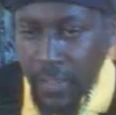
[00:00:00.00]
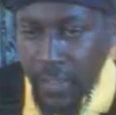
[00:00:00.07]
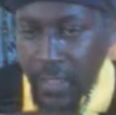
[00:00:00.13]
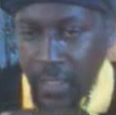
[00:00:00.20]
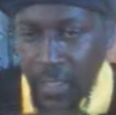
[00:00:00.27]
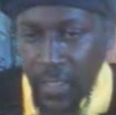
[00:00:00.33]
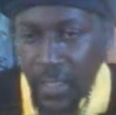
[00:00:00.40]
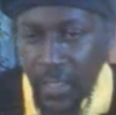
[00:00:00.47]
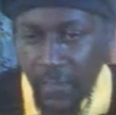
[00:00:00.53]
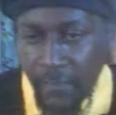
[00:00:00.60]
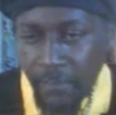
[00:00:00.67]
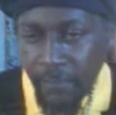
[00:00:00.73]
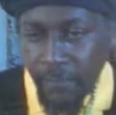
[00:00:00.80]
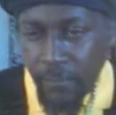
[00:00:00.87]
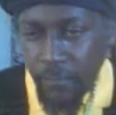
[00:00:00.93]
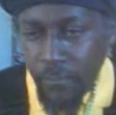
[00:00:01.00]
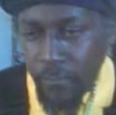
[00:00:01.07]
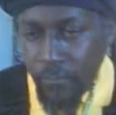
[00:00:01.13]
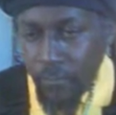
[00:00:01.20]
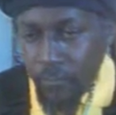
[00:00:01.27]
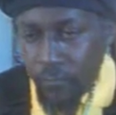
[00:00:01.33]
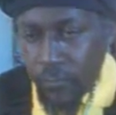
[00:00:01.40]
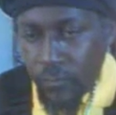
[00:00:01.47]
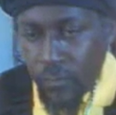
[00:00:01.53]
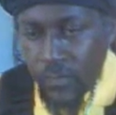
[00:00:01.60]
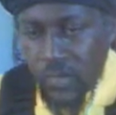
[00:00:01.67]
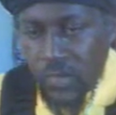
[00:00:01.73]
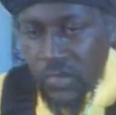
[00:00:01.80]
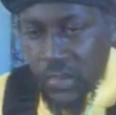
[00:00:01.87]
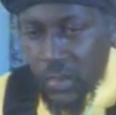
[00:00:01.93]
A
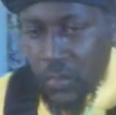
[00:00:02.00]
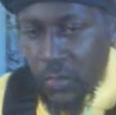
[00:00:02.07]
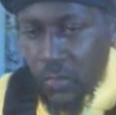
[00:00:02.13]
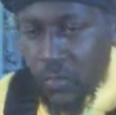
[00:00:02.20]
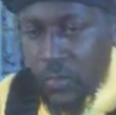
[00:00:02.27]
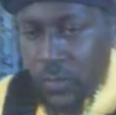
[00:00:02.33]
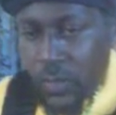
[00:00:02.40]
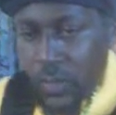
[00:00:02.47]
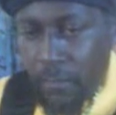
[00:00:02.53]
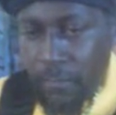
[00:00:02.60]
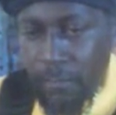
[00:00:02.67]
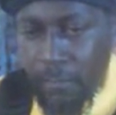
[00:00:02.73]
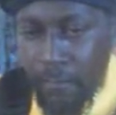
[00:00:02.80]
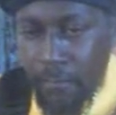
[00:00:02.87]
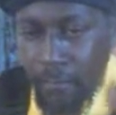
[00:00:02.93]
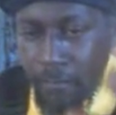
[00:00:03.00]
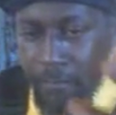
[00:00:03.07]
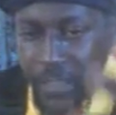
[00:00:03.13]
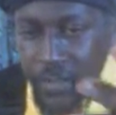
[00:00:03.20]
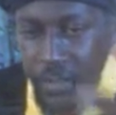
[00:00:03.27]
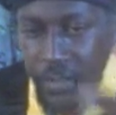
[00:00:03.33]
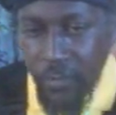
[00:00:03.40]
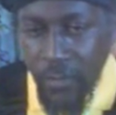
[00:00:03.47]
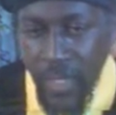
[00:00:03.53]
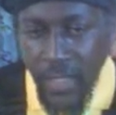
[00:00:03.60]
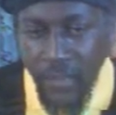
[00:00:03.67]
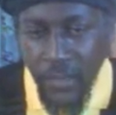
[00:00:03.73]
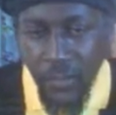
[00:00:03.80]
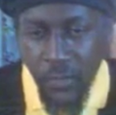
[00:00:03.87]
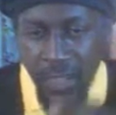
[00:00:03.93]
stone
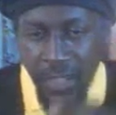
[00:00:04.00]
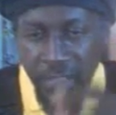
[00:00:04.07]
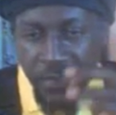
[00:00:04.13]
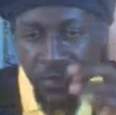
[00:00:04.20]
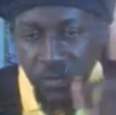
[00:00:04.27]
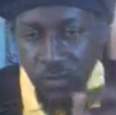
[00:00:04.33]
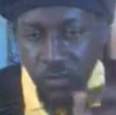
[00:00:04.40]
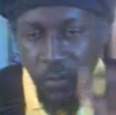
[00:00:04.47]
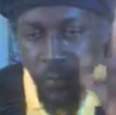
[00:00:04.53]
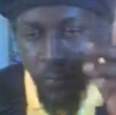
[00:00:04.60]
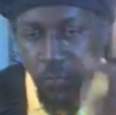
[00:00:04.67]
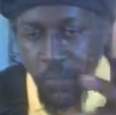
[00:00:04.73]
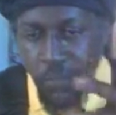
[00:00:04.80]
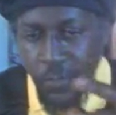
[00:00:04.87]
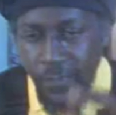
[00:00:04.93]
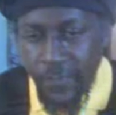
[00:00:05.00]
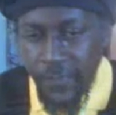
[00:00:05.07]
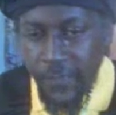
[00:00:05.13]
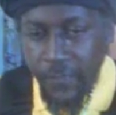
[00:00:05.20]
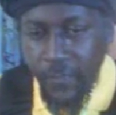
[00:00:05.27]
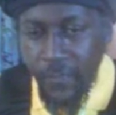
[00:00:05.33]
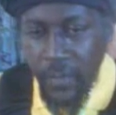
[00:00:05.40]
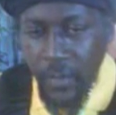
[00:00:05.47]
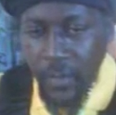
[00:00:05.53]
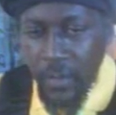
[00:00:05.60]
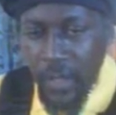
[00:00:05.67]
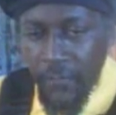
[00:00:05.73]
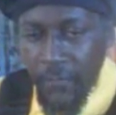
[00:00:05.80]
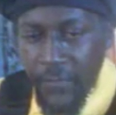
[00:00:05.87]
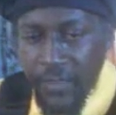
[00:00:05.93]
meteorite crashed through a roof
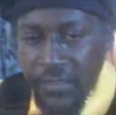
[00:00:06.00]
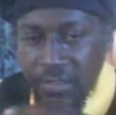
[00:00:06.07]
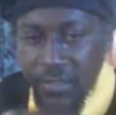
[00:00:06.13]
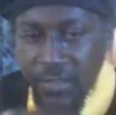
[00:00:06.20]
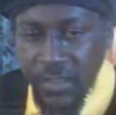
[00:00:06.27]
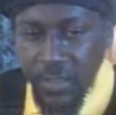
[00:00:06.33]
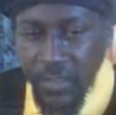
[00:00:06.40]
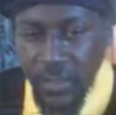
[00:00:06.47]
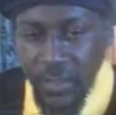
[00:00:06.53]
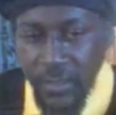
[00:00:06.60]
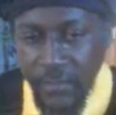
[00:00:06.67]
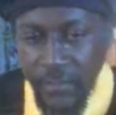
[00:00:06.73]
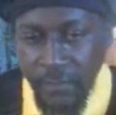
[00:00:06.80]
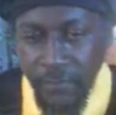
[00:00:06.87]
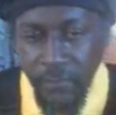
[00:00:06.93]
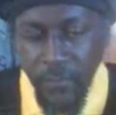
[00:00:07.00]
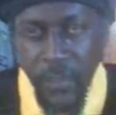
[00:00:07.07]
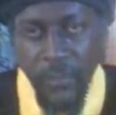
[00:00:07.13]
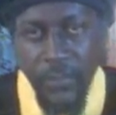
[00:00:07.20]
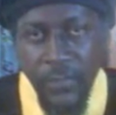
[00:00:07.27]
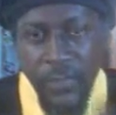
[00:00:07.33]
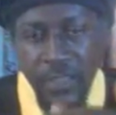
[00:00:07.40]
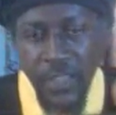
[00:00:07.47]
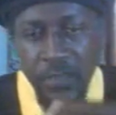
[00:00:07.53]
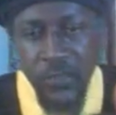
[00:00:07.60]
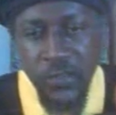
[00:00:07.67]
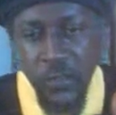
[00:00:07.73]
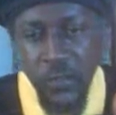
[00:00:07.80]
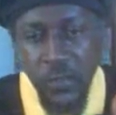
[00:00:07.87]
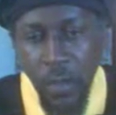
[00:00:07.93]
of a ceiling of a
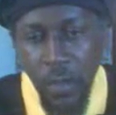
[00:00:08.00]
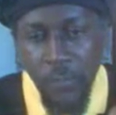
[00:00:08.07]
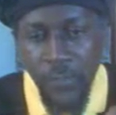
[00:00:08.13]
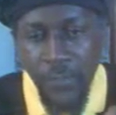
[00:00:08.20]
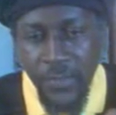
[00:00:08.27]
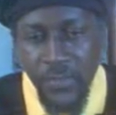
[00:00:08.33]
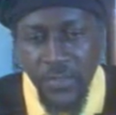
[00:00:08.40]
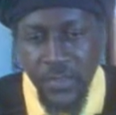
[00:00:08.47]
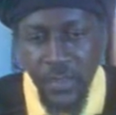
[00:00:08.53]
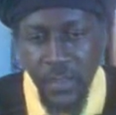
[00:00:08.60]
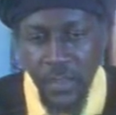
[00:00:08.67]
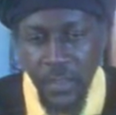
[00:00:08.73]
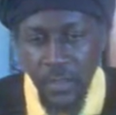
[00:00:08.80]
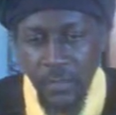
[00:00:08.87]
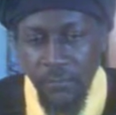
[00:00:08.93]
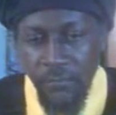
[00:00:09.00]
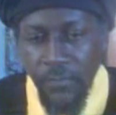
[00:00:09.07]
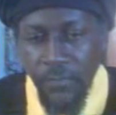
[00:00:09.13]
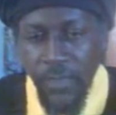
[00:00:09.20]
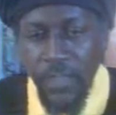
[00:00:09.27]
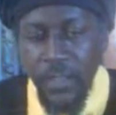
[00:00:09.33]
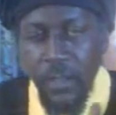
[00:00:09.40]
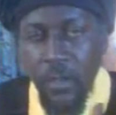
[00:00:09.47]
dental office in